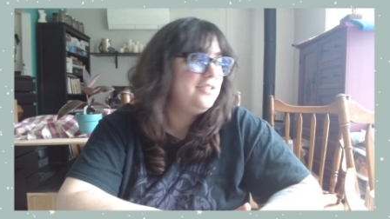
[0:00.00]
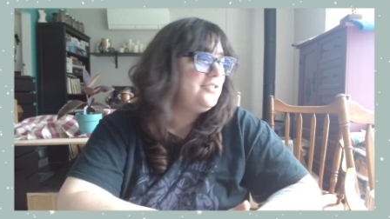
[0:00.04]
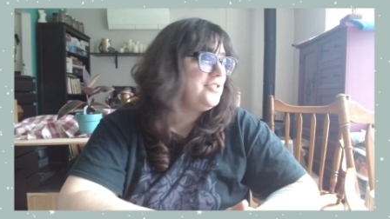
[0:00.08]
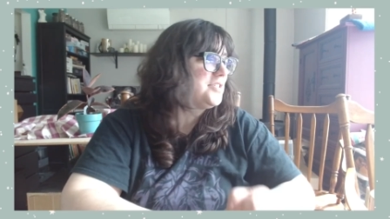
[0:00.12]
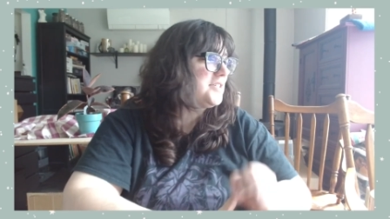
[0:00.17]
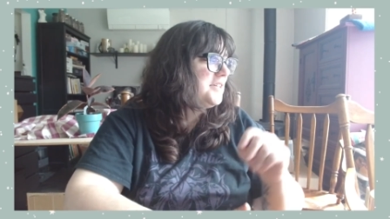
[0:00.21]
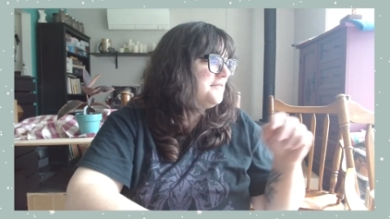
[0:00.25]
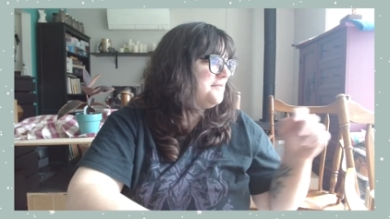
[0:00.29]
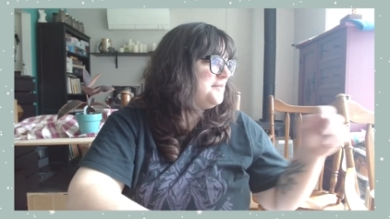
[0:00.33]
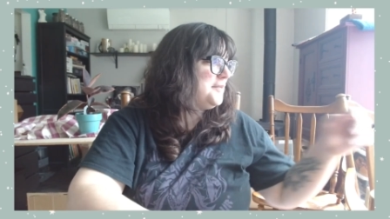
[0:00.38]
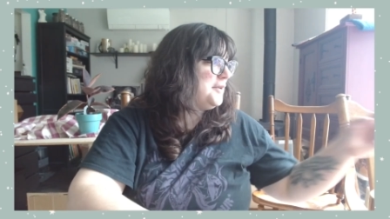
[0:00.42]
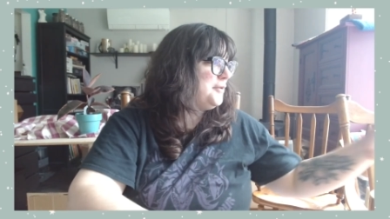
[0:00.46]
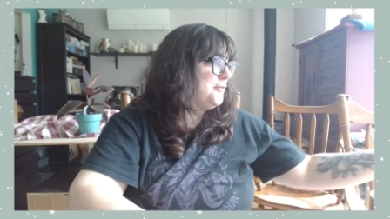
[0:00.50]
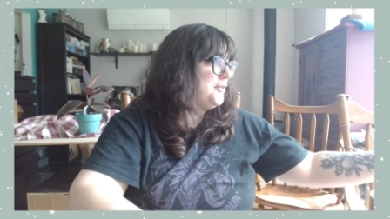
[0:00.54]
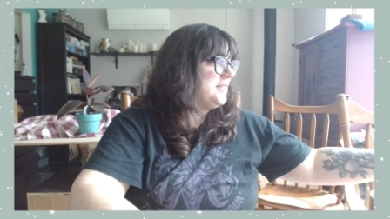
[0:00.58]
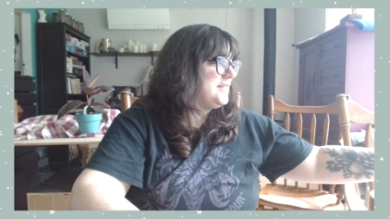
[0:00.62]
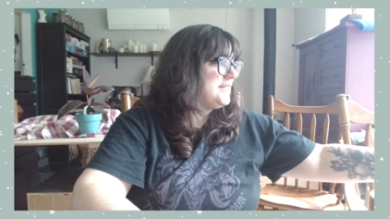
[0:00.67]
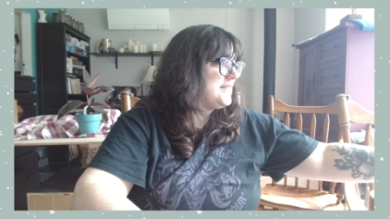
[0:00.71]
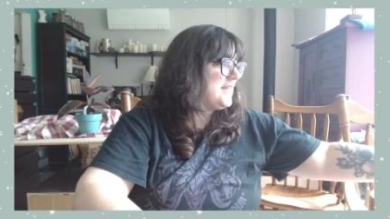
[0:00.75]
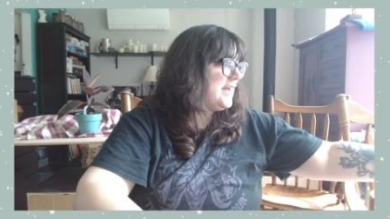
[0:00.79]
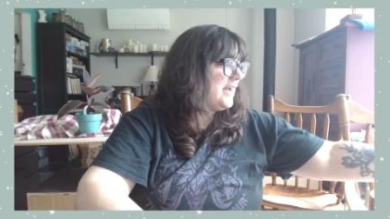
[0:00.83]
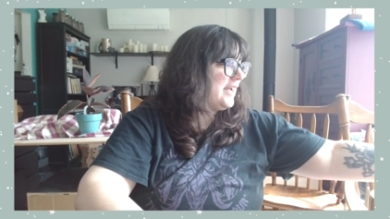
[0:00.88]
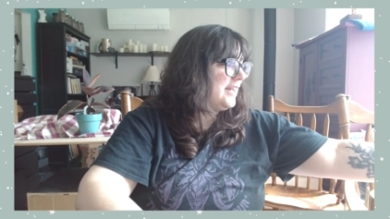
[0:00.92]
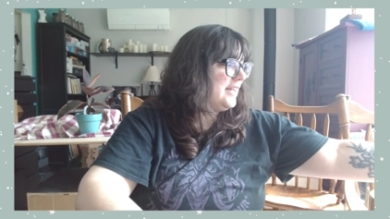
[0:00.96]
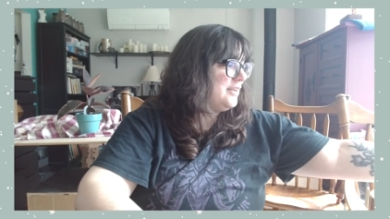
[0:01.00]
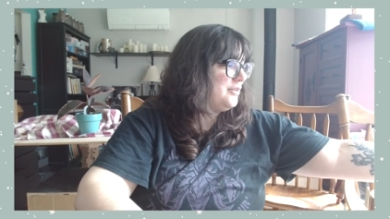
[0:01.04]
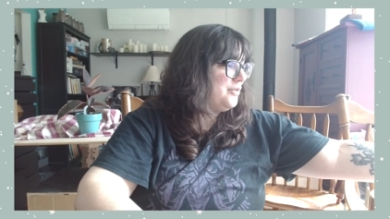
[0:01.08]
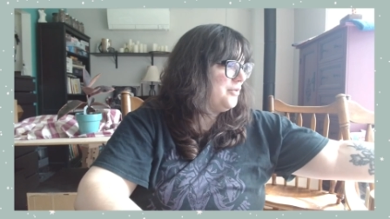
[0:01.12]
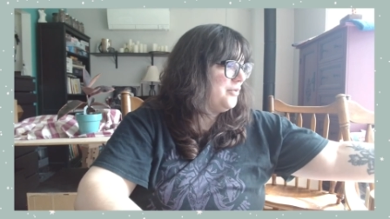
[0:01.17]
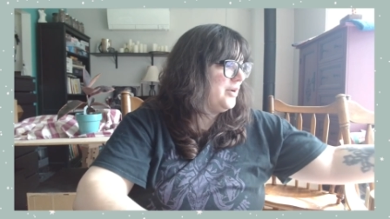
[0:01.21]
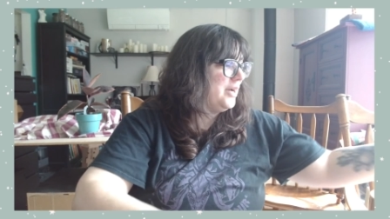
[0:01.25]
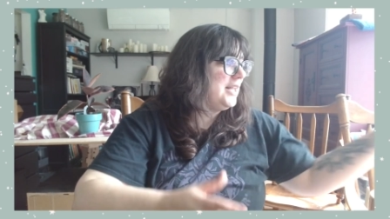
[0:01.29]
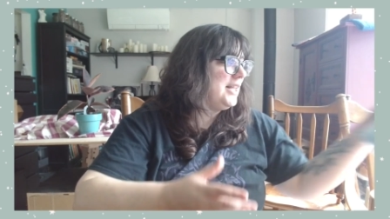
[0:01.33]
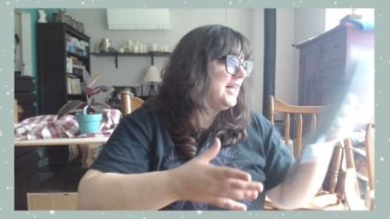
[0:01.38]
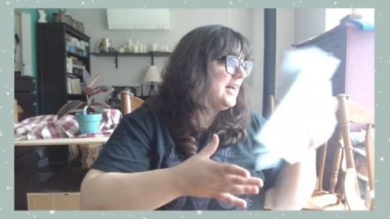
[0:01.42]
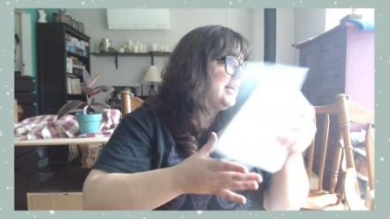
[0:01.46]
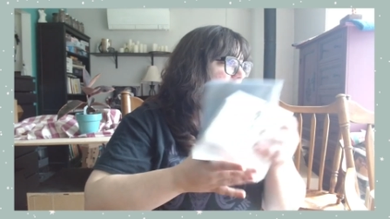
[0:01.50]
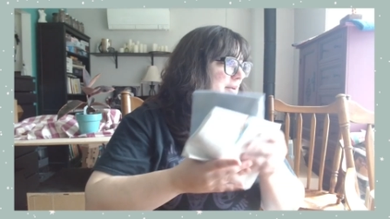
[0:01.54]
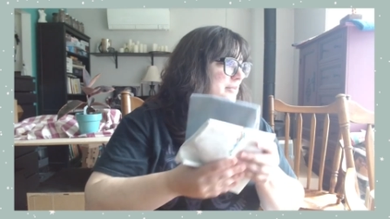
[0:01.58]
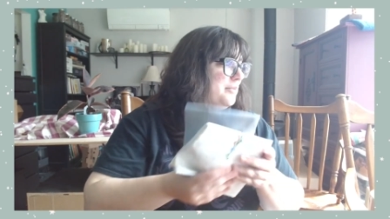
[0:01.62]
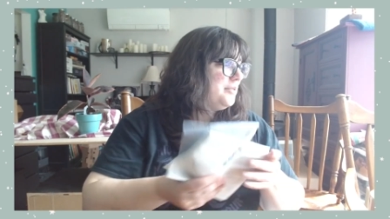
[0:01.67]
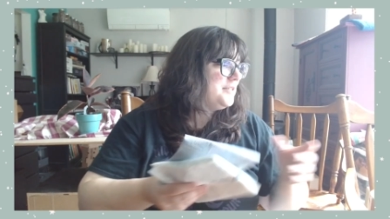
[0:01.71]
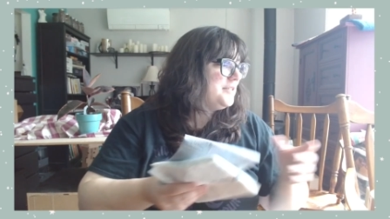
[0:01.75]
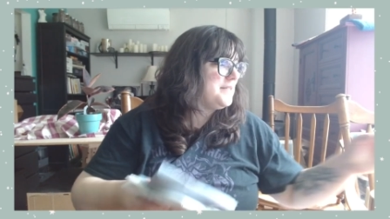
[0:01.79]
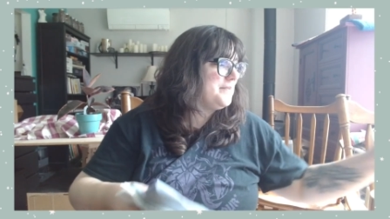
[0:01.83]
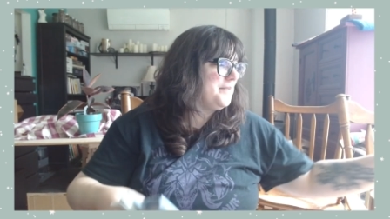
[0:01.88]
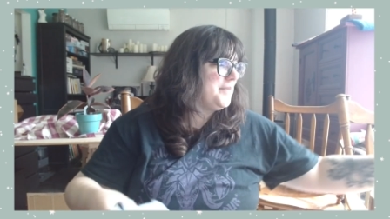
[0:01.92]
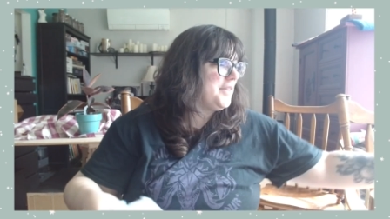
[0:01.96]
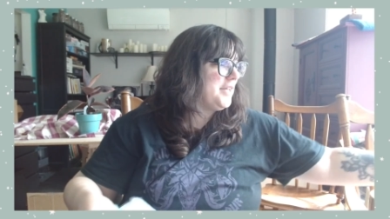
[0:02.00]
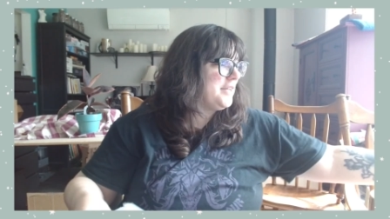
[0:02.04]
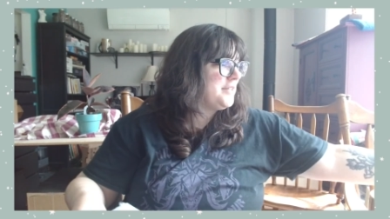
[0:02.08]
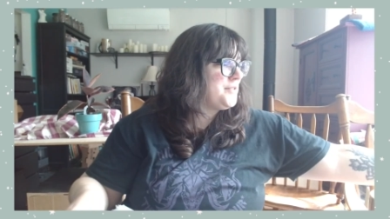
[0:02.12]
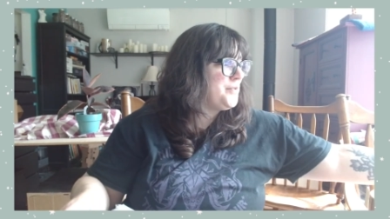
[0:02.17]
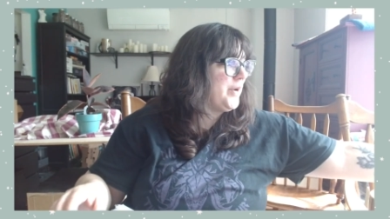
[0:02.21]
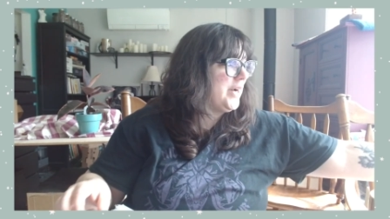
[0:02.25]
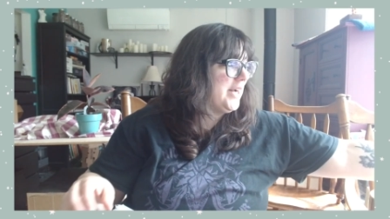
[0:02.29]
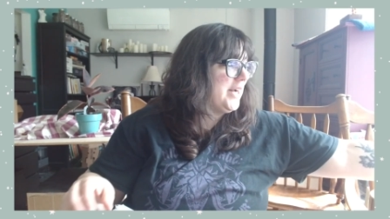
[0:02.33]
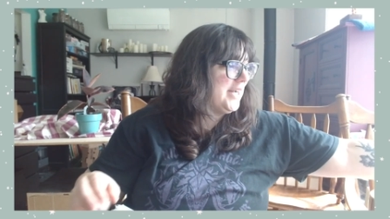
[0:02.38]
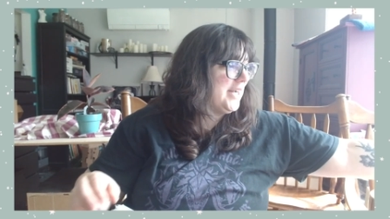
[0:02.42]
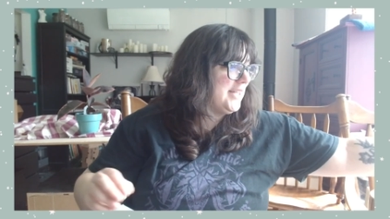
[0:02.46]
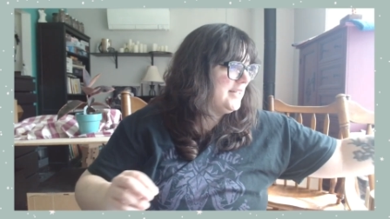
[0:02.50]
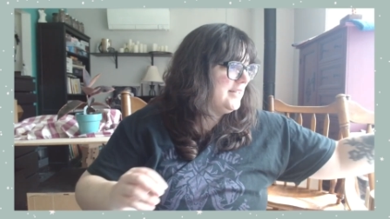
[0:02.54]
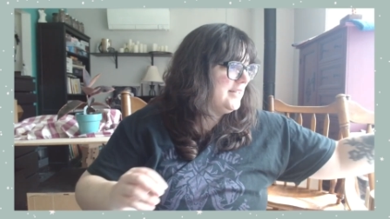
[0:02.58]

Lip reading: just give me 1 second while I put some things away.